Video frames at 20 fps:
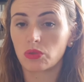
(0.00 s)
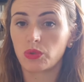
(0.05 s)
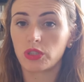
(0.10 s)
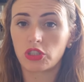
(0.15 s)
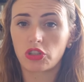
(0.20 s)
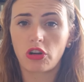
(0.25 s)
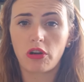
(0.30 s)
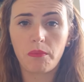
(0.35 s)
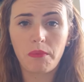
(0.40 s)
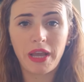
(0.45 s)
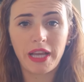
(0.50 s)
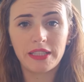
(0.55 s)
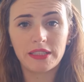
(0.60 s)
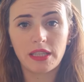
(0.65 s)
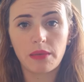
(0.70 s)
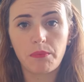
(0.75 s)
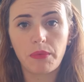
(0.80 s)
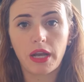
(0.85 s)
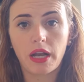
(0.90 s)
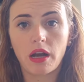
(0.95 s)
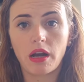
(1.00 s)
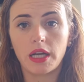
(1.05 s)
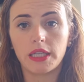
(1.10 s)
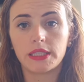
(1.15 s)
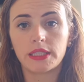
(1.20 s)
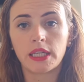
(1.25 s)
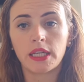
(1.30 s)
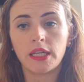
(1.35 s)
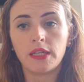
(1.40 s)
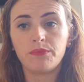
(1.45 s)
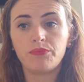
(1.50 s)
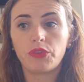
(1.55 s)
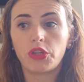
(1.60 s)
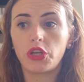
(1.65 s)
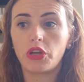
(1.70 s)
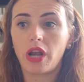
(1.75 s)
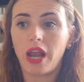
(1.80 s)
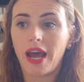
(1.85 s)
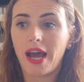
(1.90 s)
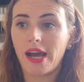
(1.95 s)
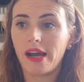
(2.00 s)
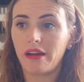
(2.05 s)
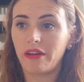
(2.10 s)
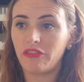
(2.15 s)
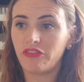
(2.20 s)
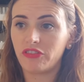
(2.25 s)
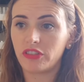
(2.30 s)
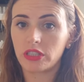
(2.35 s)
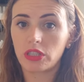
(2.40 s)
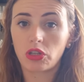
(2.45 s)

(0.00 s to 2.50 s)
which are amazing because you'll have